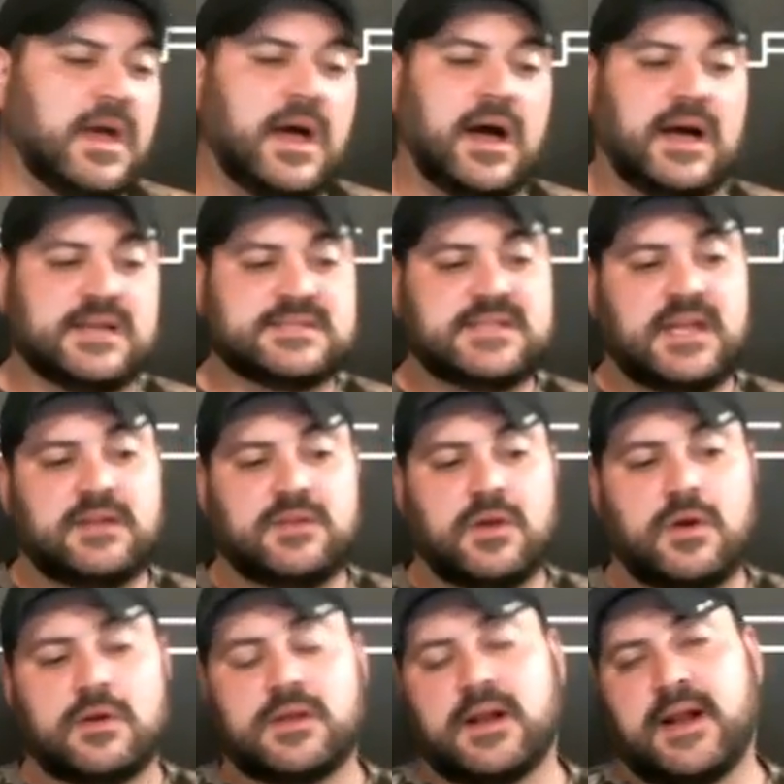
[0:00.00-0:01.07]
Stay
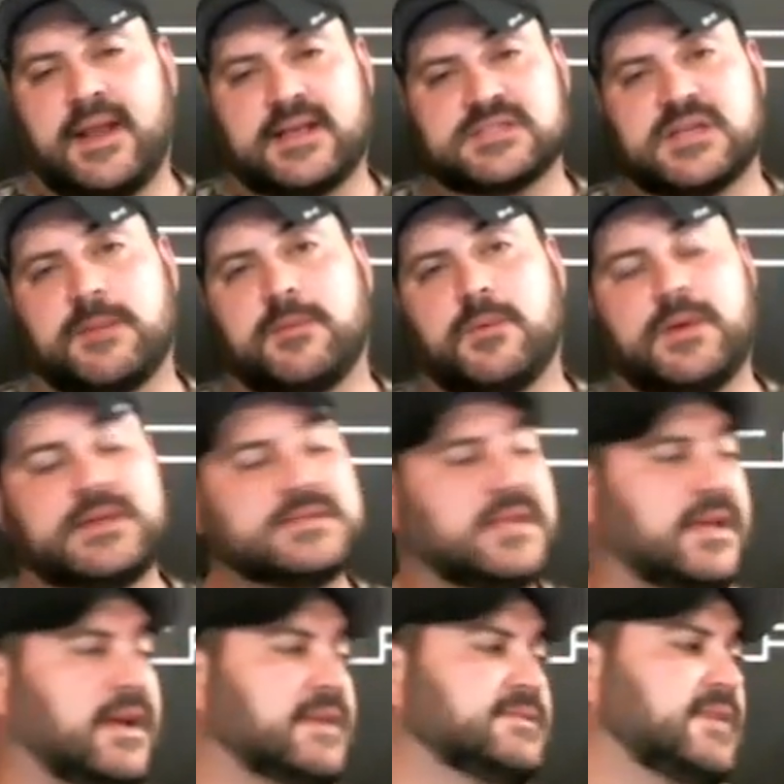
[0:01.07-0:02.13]
tuned in the next couple weeks.
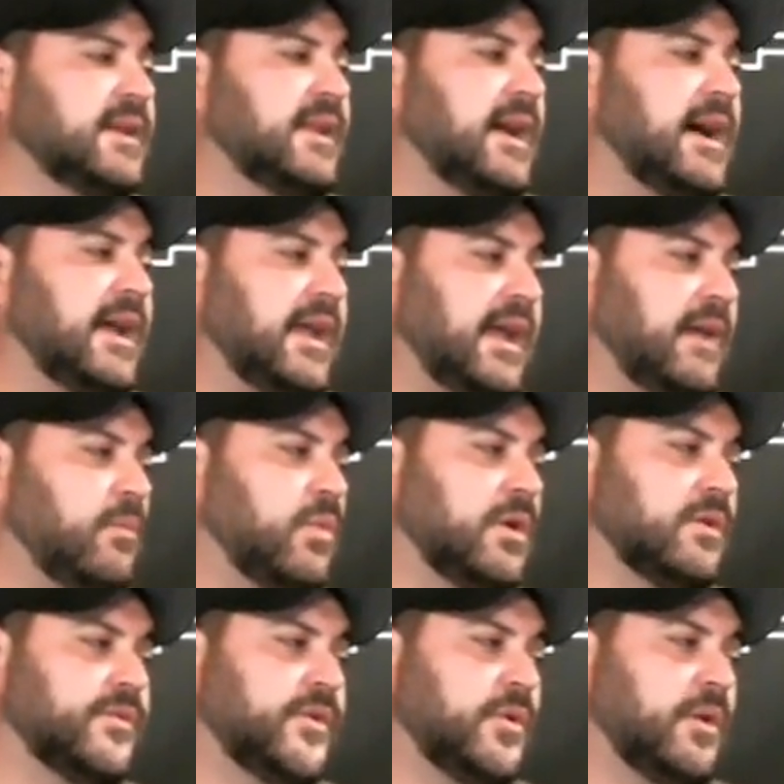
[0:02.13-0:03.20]
Like I said, I will
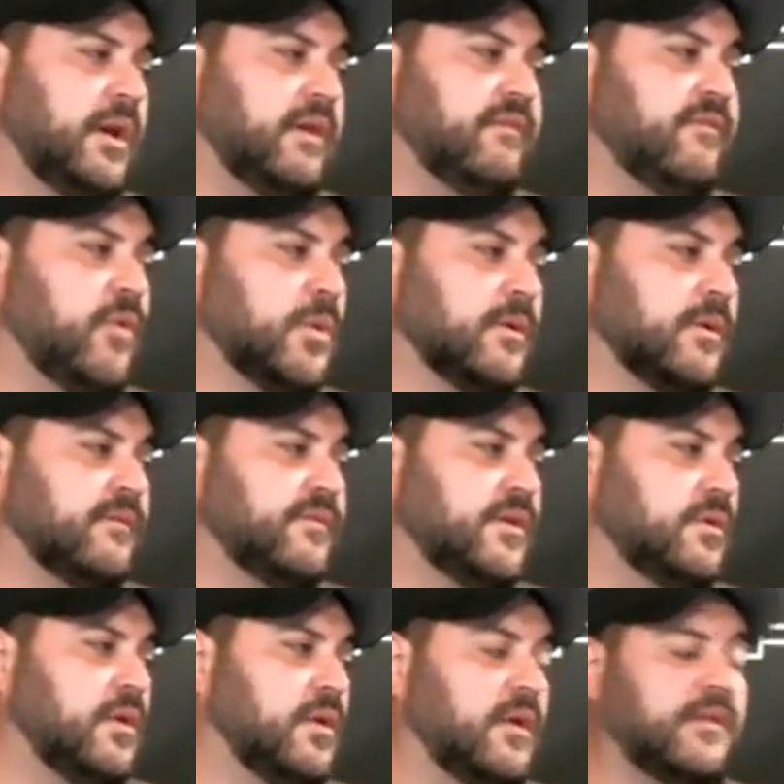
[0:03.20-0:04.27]
do a full
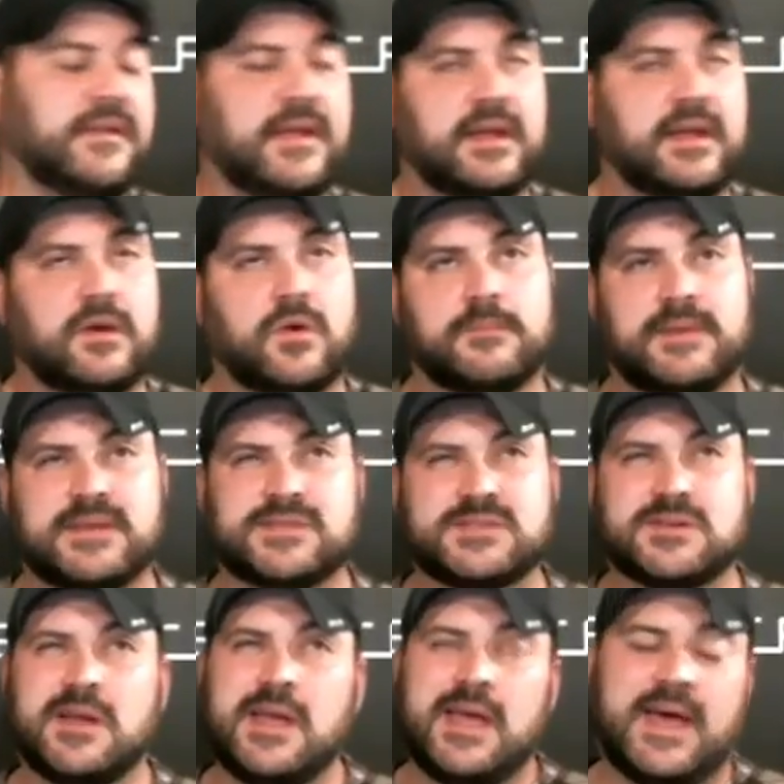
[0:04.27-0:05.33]
review on the Nicor
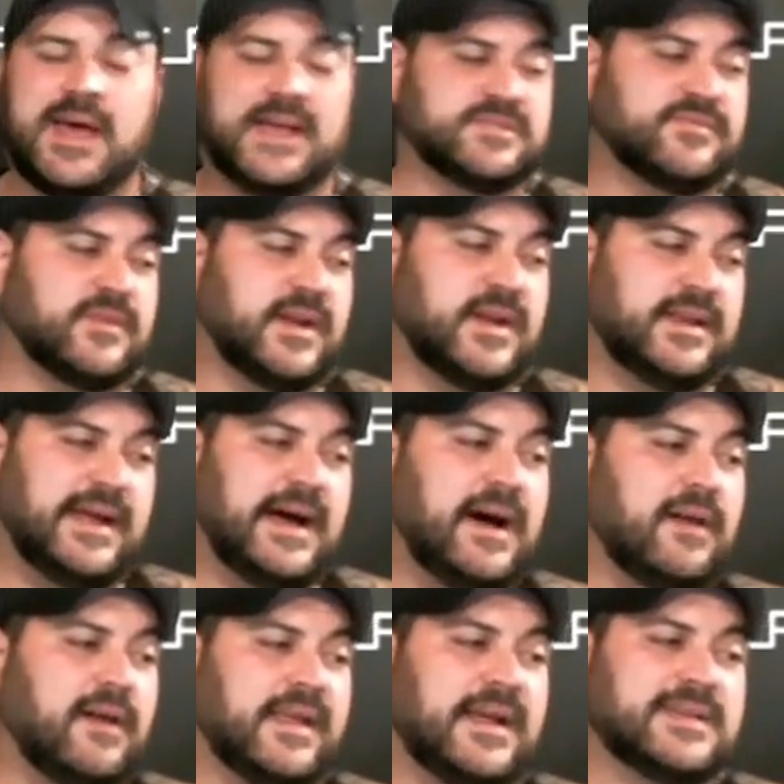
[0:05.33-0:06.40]
mixer. As of right
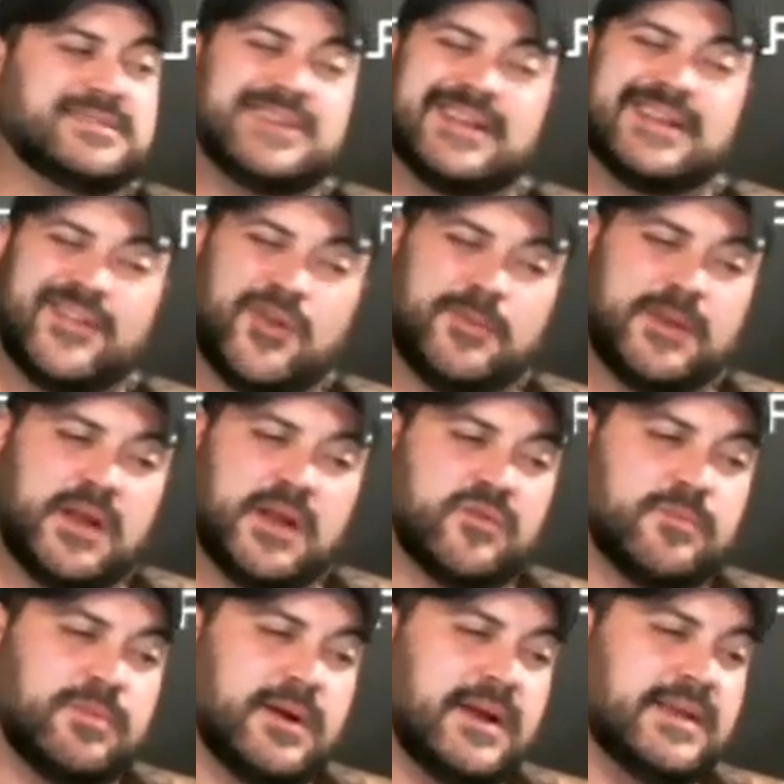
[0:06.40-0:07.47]
now, like I said, a little bit
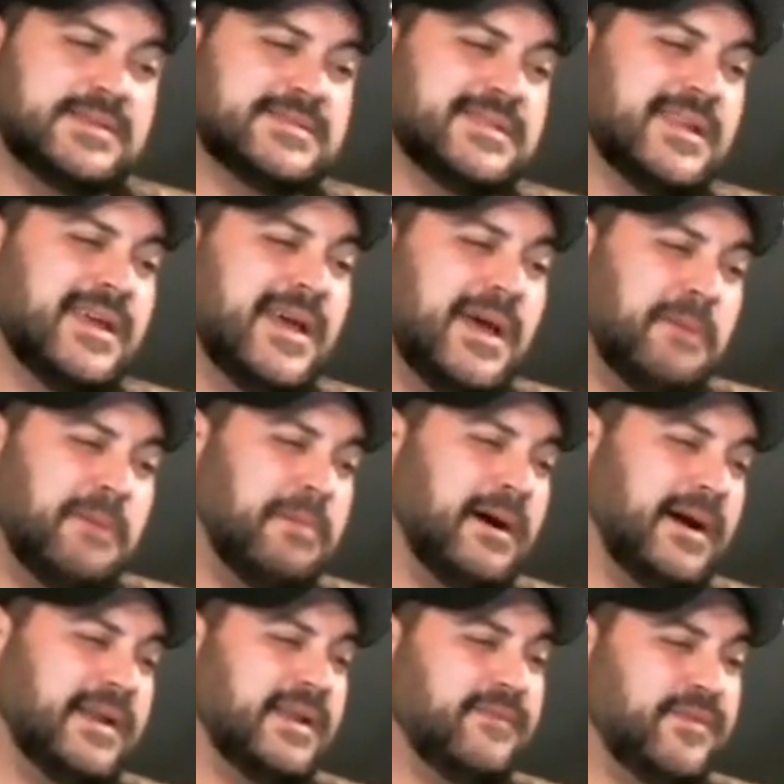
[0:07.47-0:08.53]
overpriced,
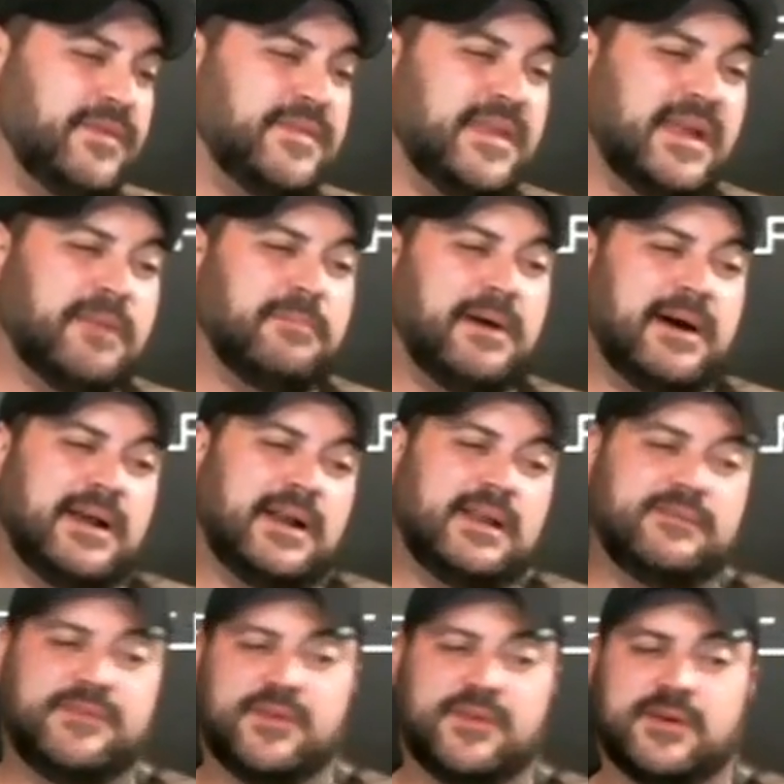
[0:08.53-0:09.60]
but if you think about it,
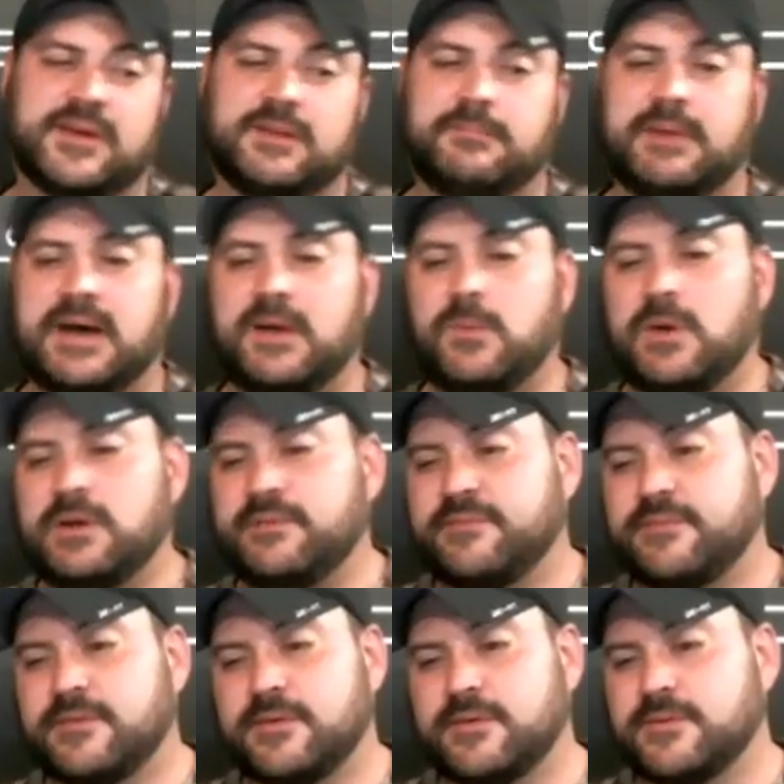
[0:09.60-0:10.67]
if you're going to buy one
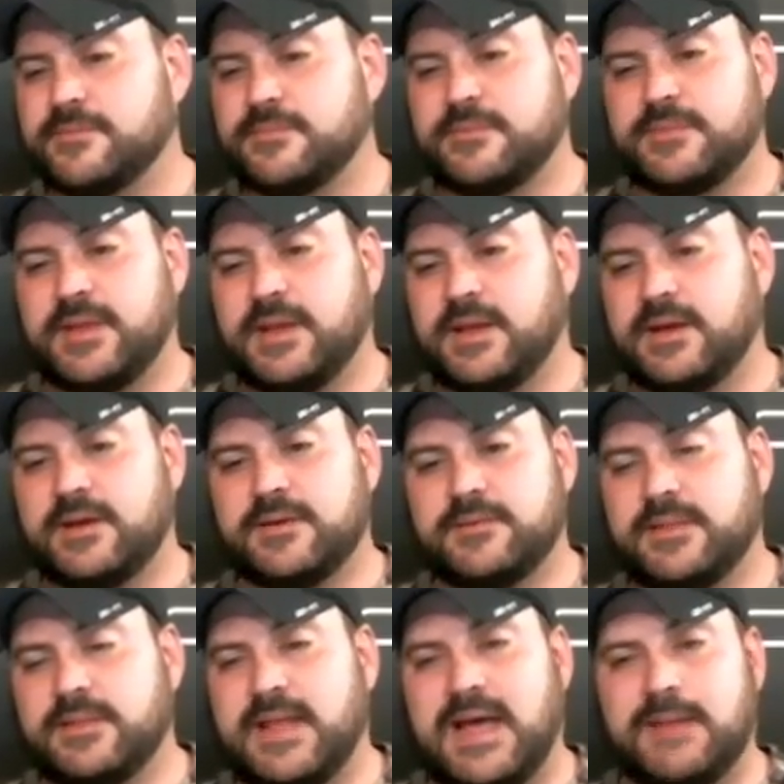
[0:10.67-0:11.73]
for like a
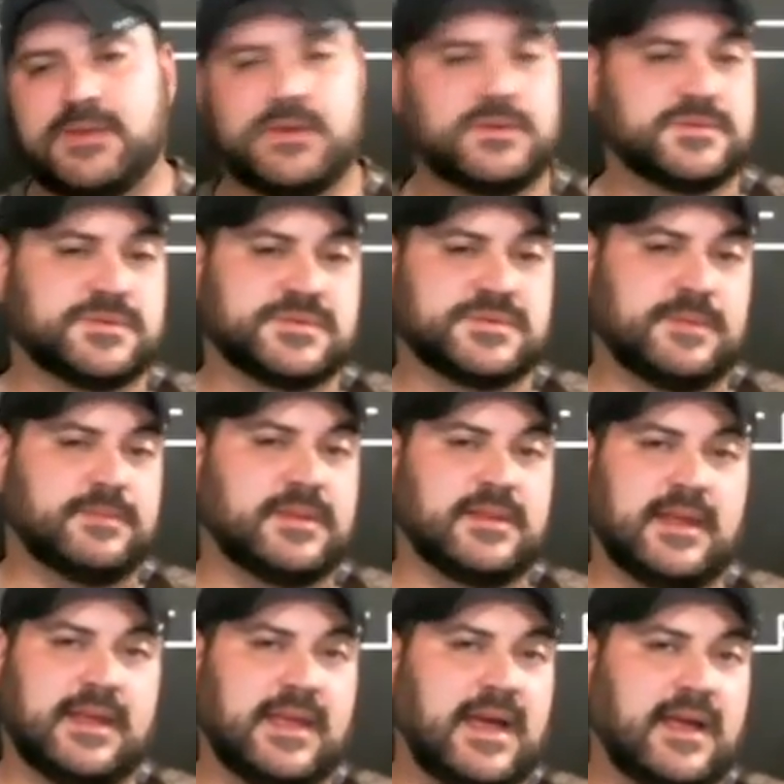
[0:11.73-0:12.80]
lab use or something
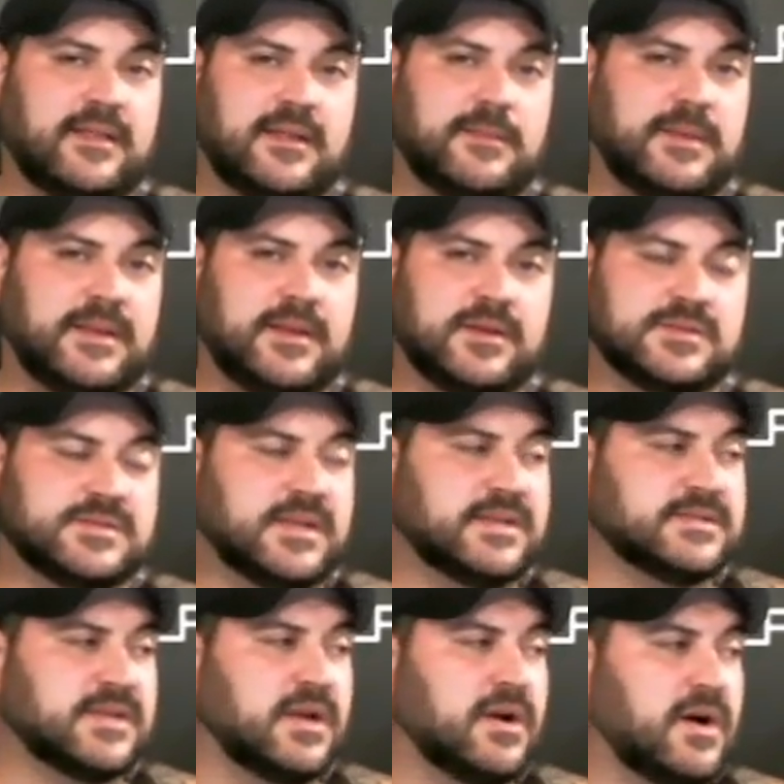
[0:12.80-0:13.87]
like that, I mean, those
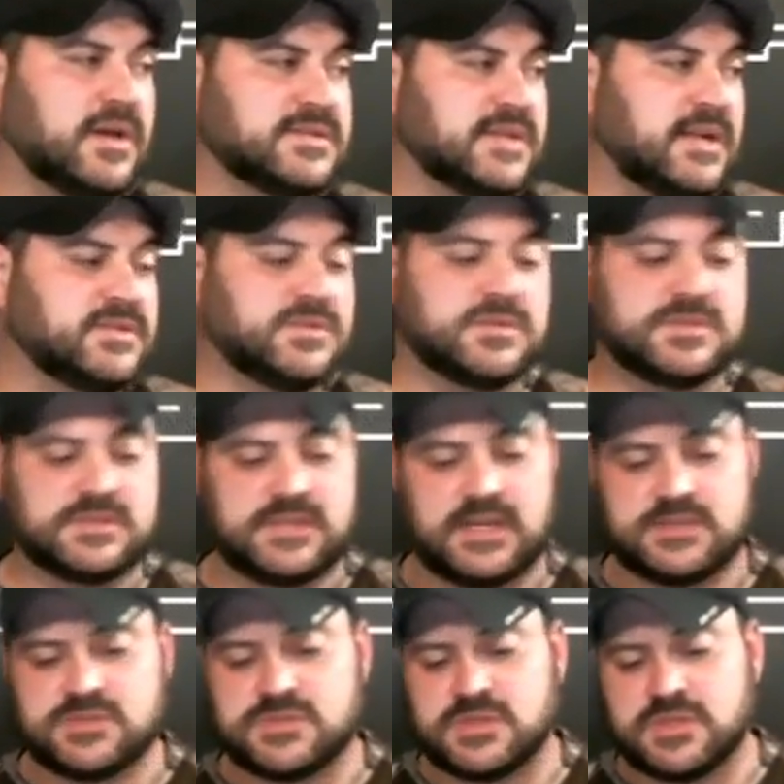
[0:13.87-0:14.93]
things can cost hundreds and
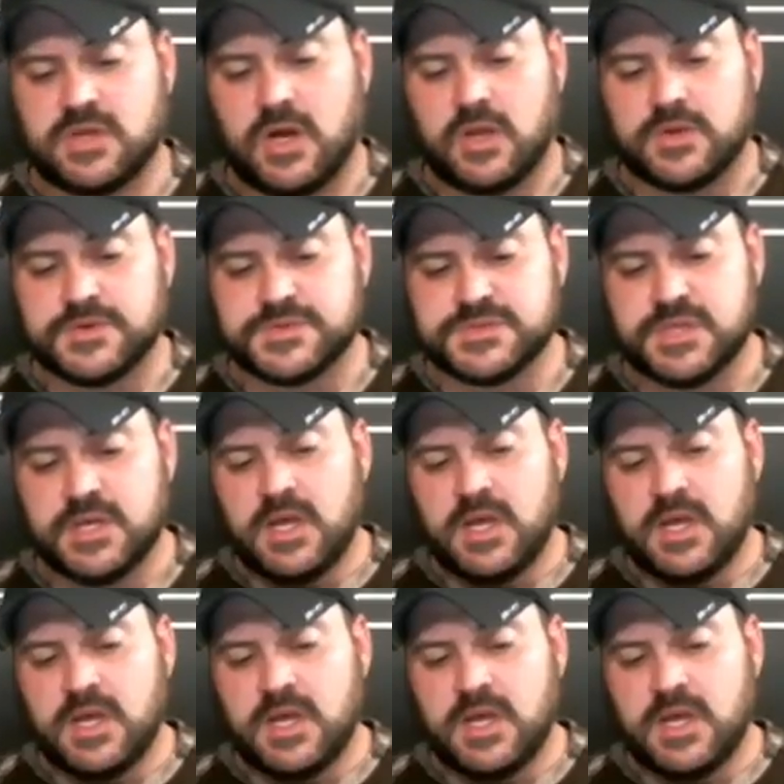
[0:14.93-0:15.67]
hundreds of dollars.